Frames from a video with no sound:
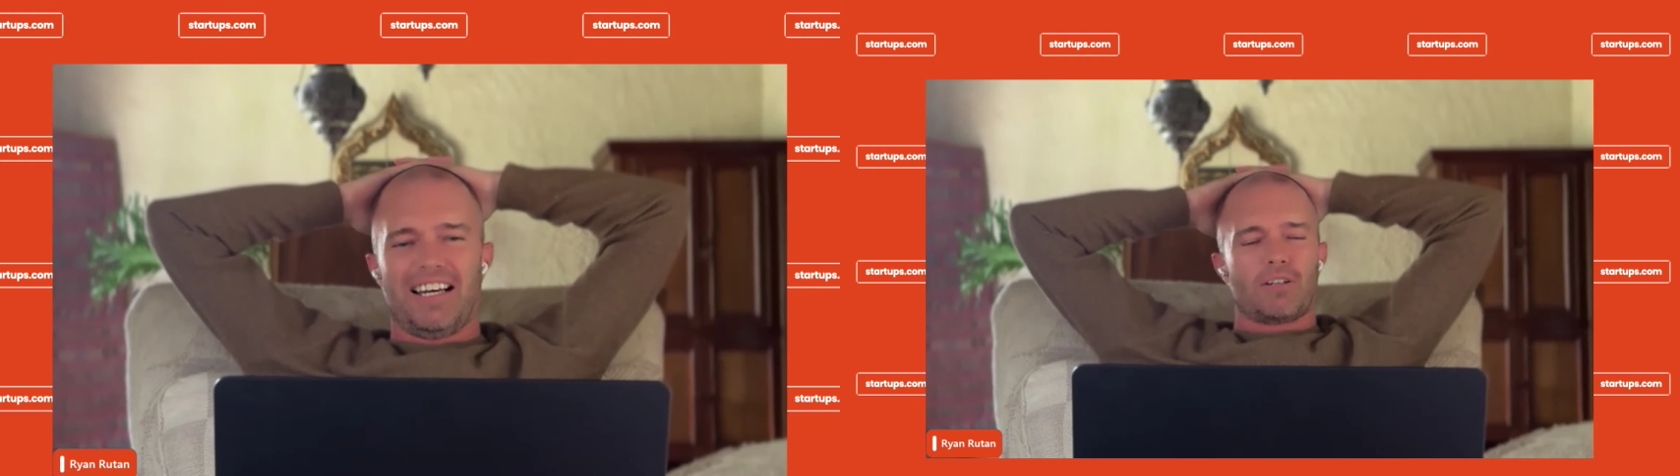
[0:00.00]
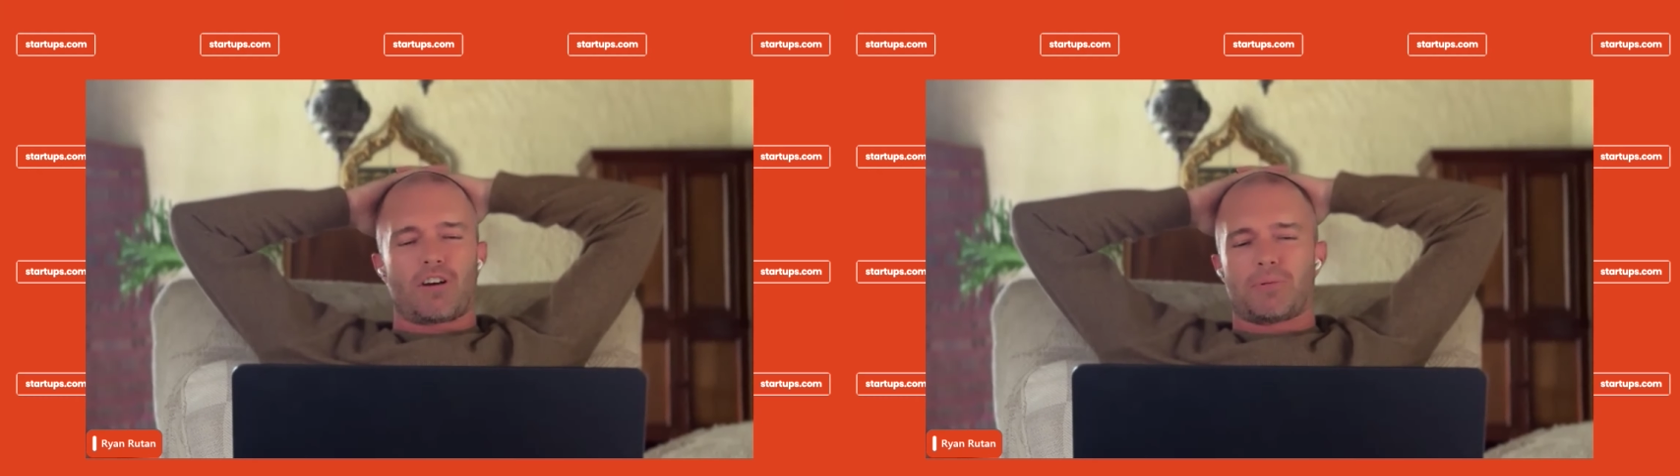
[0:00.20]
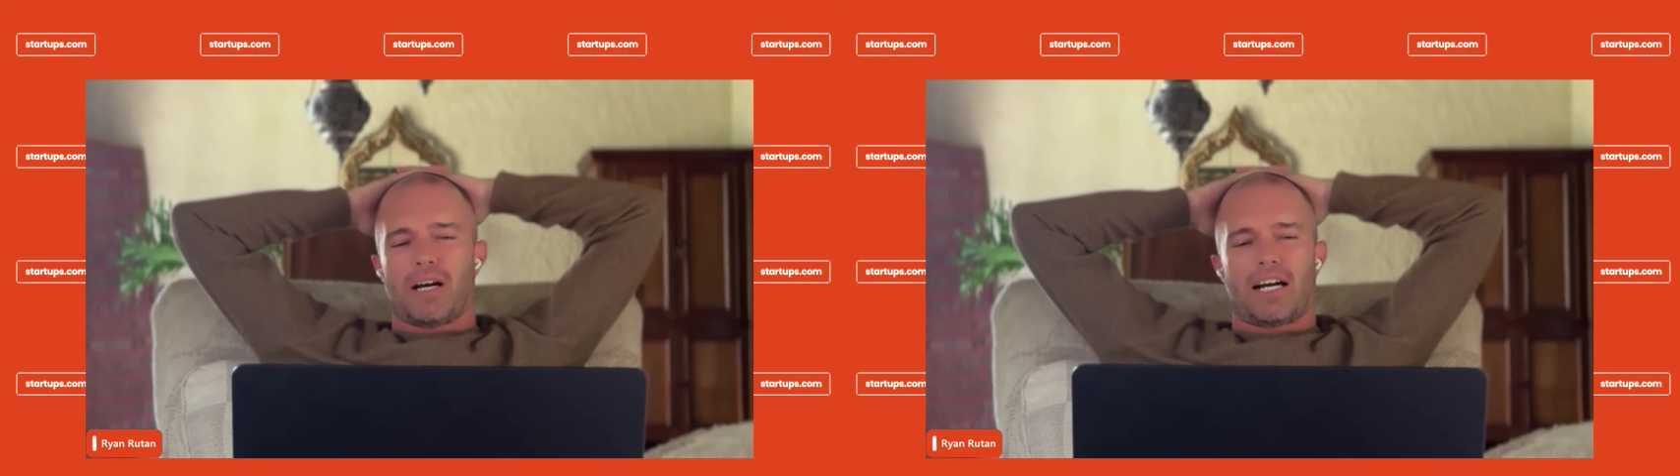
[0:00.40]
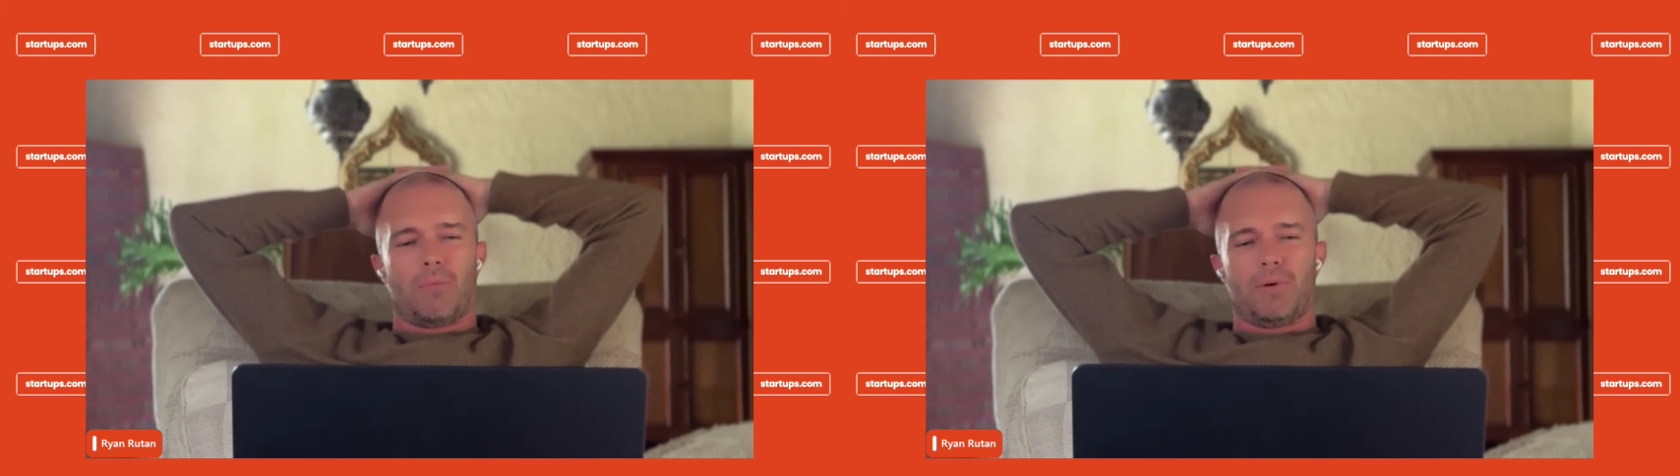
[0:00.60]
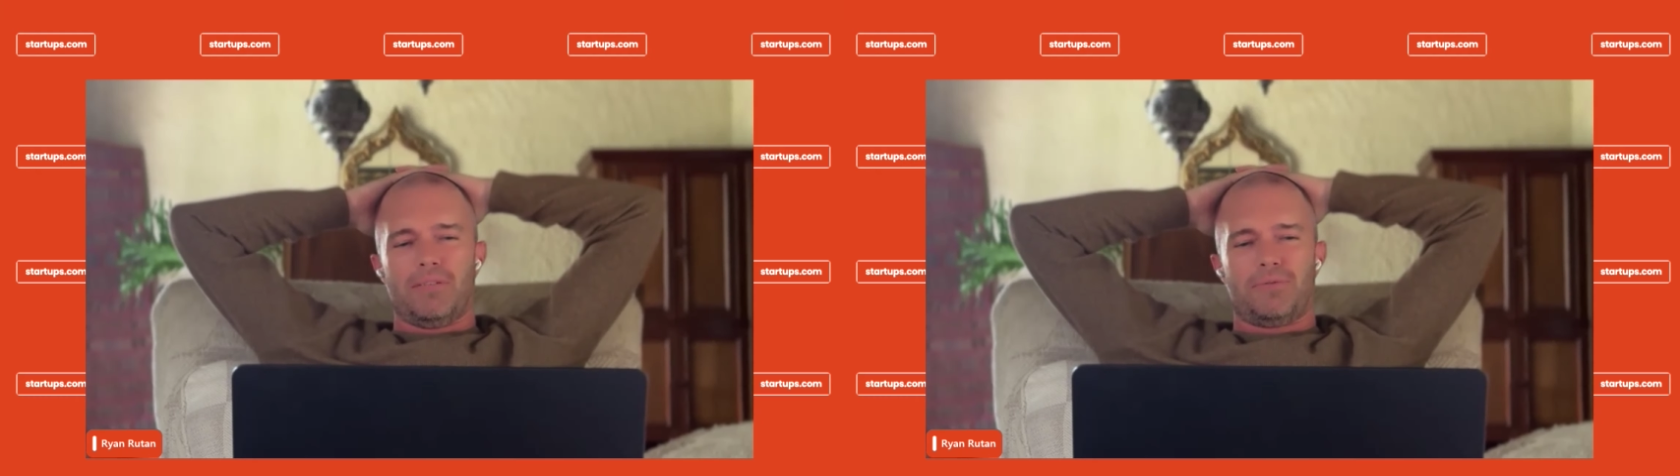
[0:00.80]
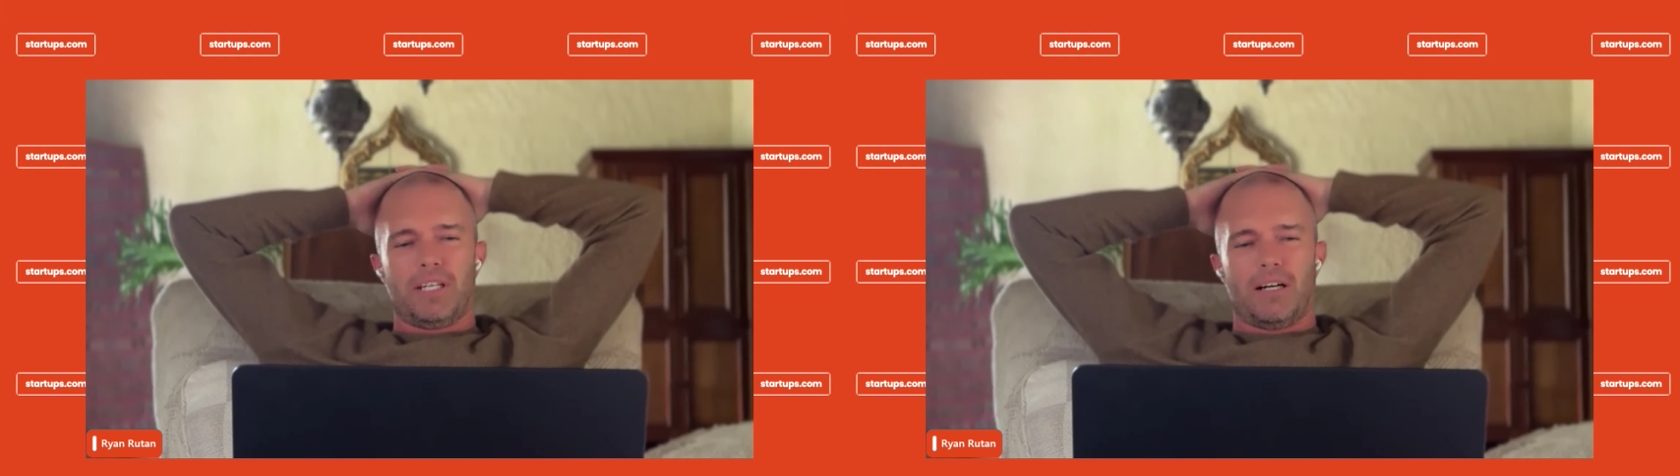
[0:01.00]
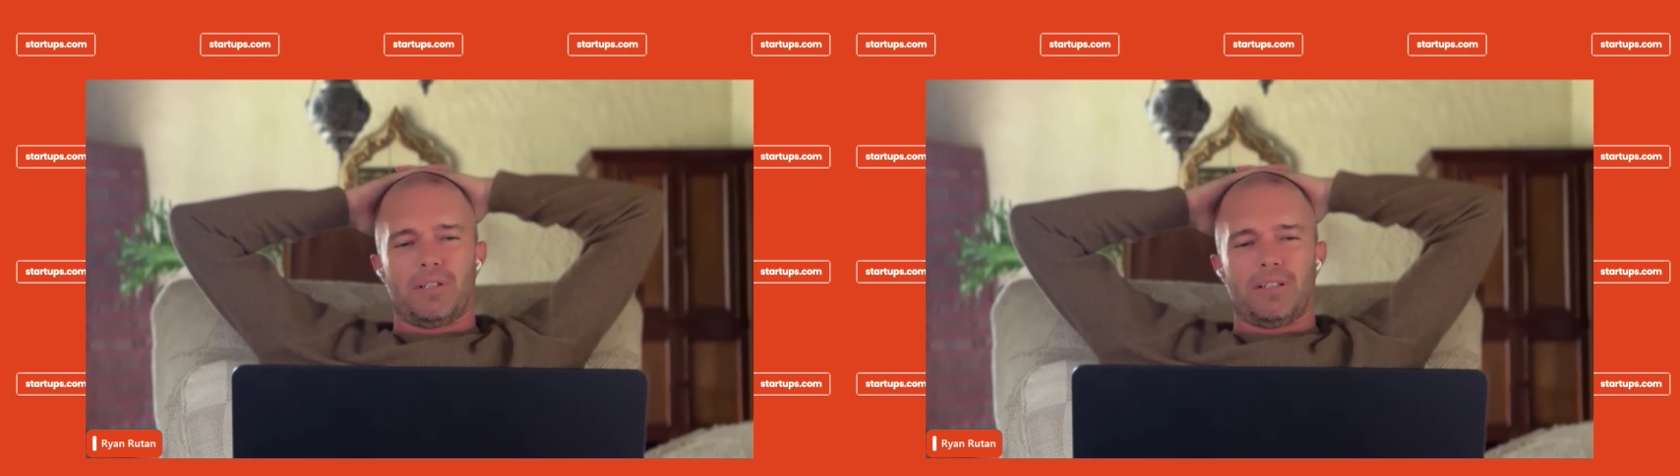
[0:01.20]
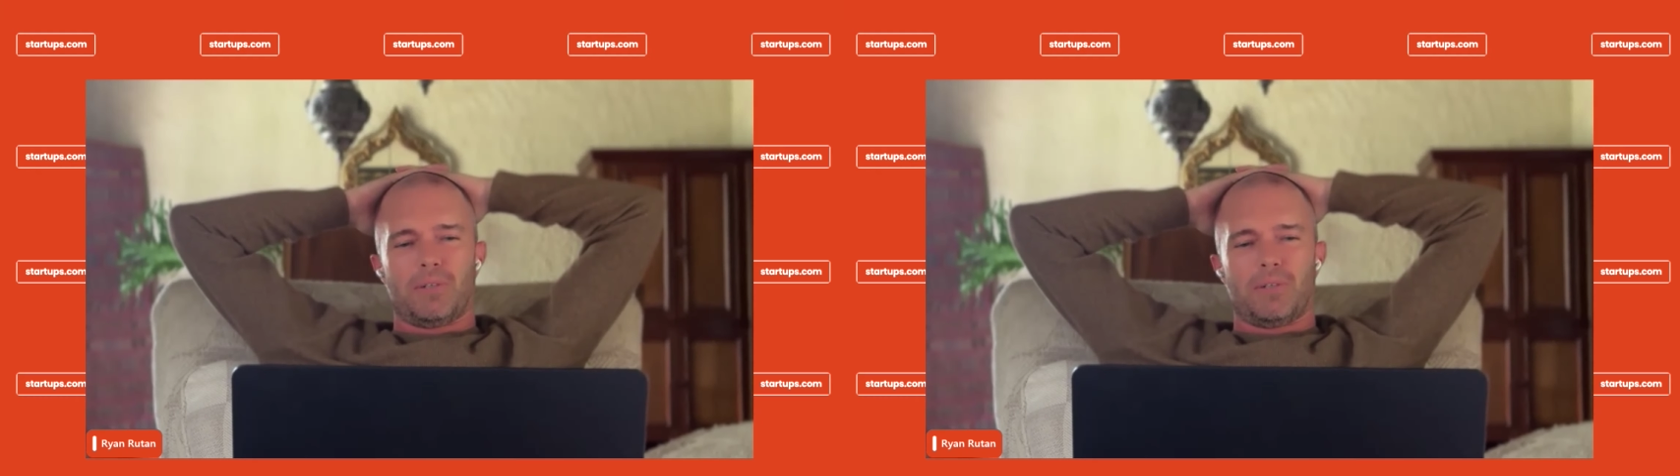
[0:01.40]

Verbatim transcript: Here at startups.com, we've, you know, we,